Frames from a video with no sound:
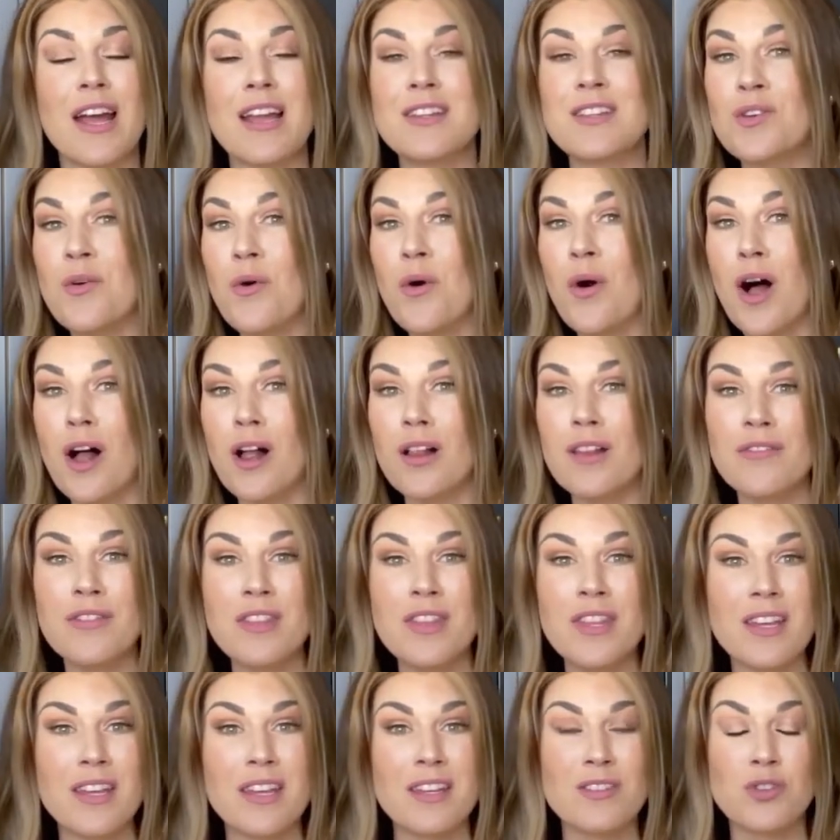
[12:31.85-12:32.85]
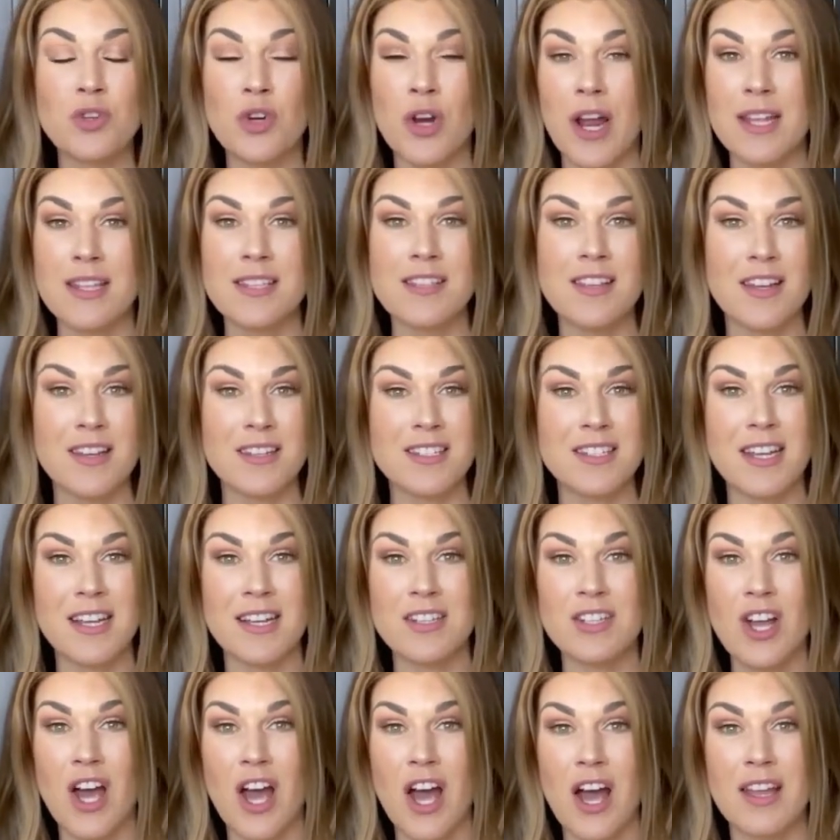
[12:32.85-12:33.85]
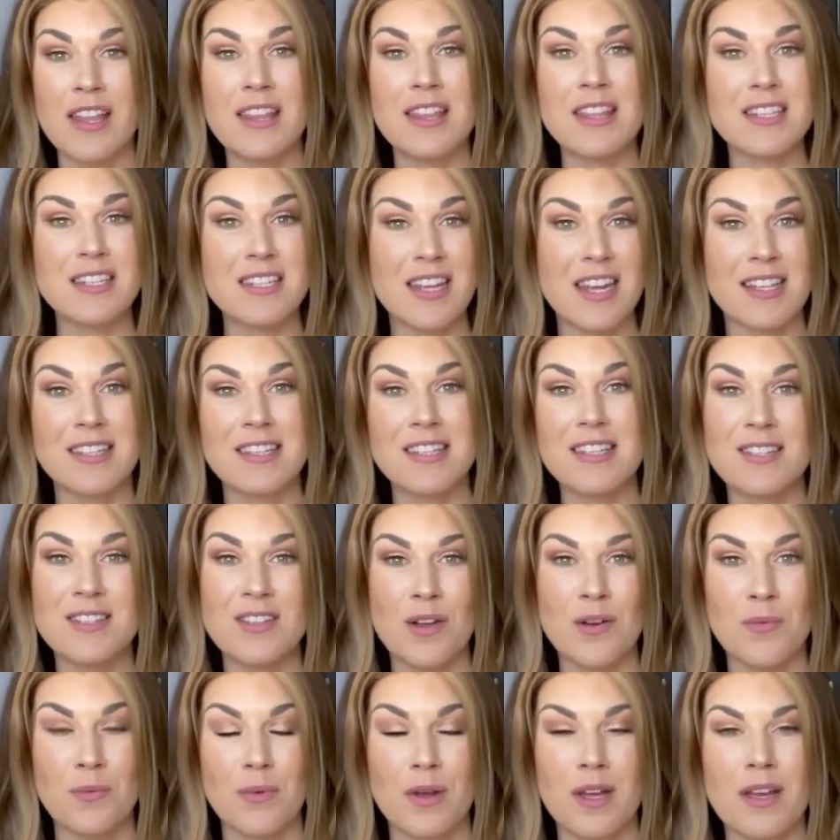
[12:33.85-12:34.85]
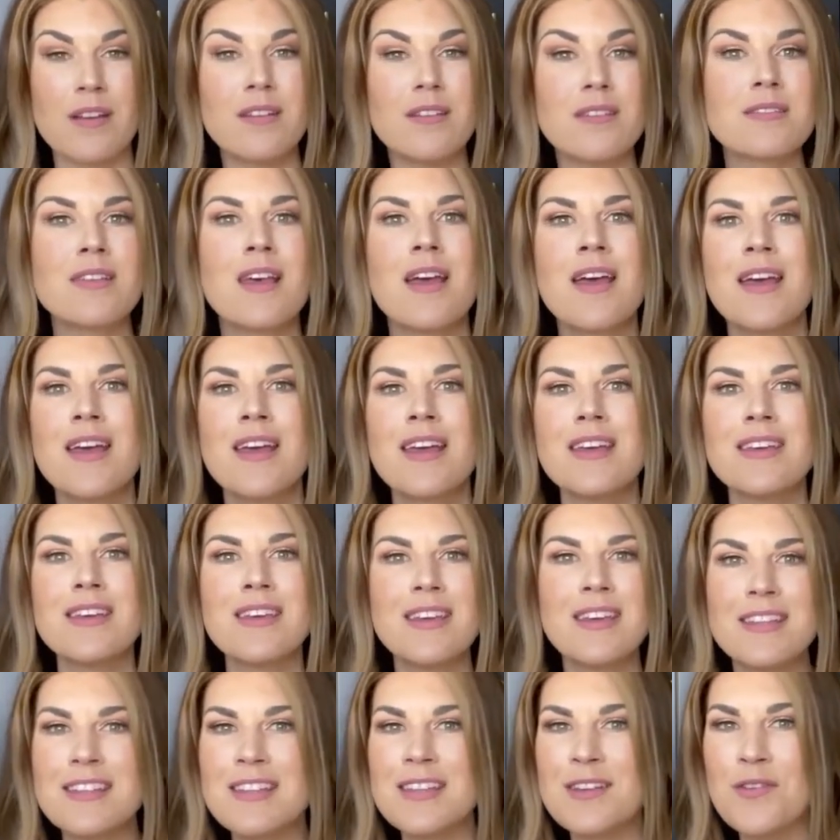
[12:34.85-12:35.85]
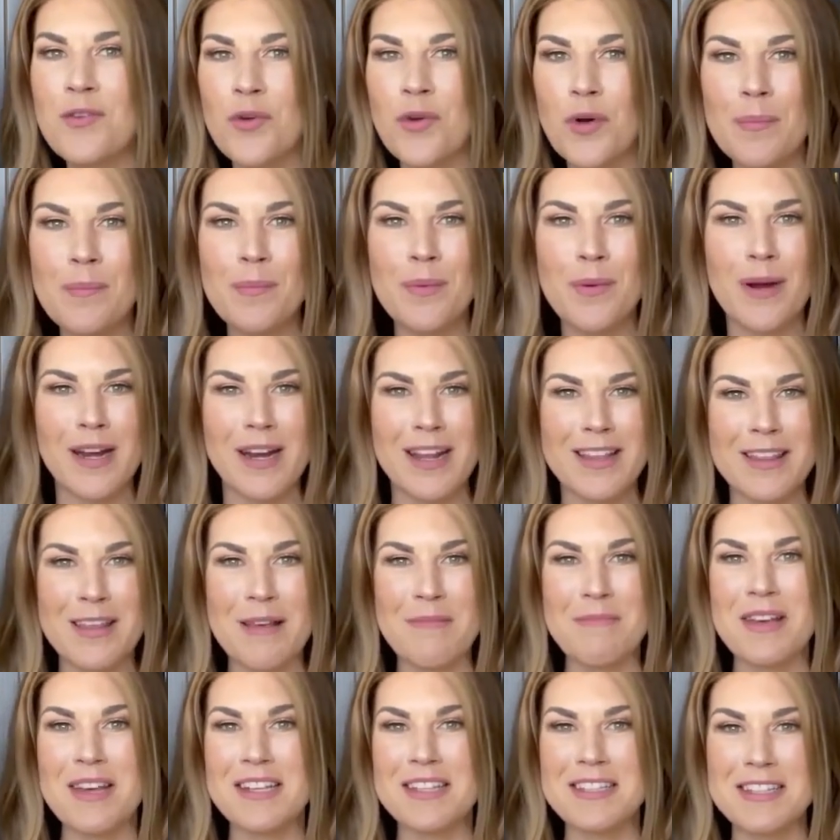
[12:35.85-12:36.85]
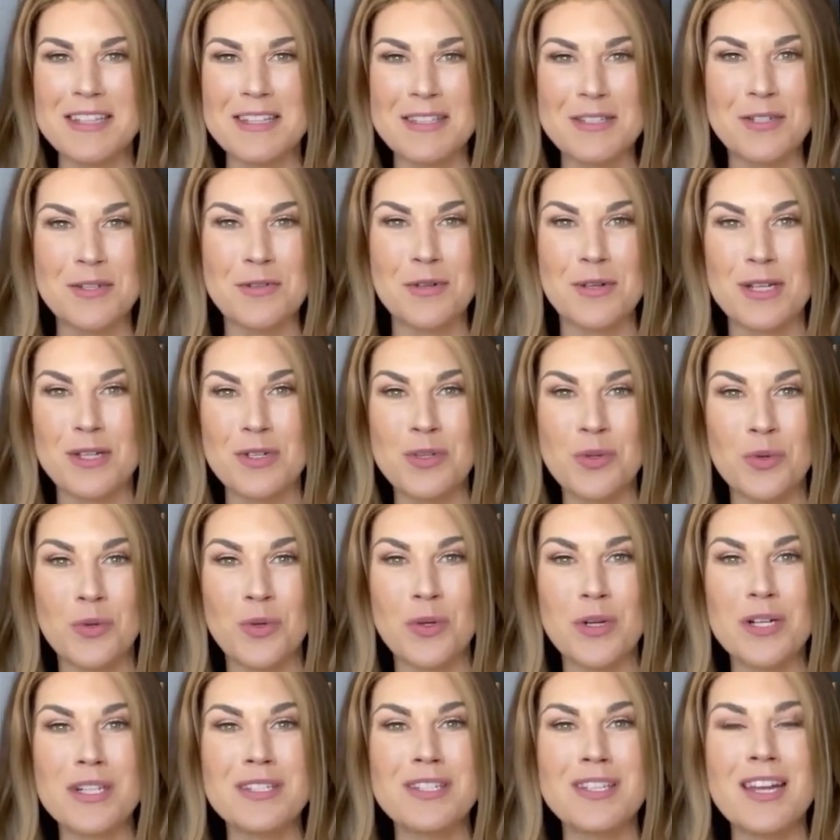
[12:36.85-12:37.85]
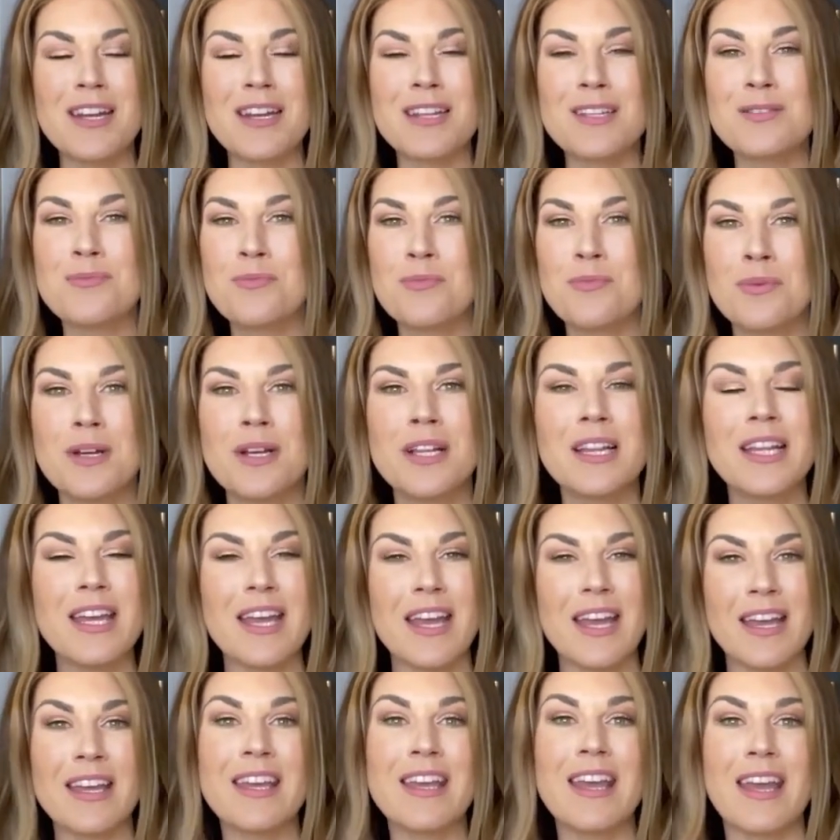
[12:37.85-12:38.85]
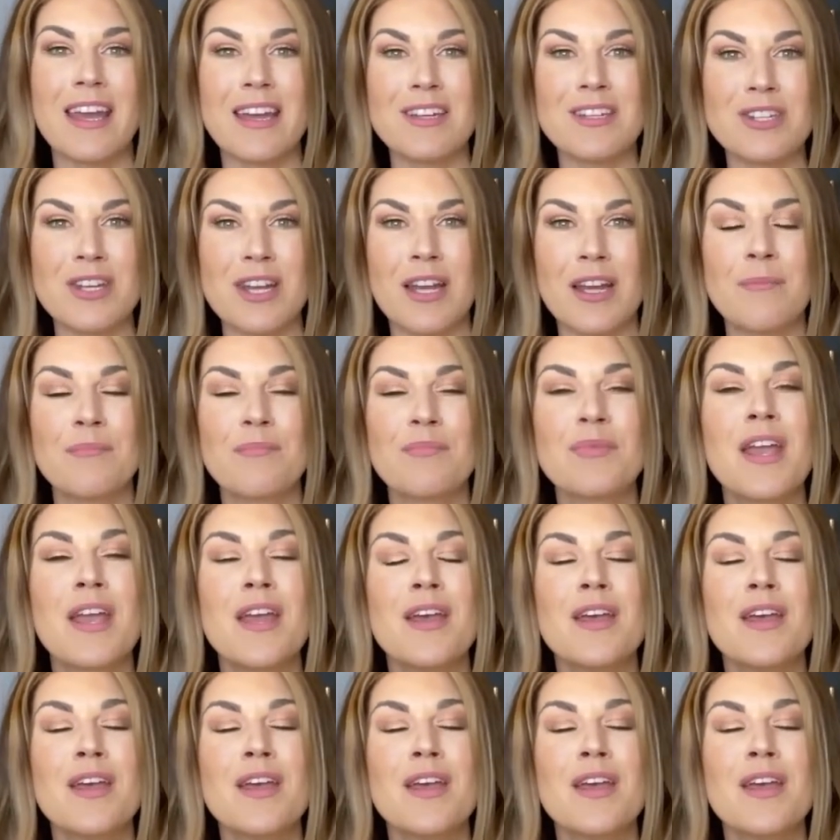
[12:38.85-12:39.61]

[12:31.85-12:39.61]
And so all of the trends on TikTok and the dances on Reels, he's incorporating them as he's doing tours, and it's really engaging.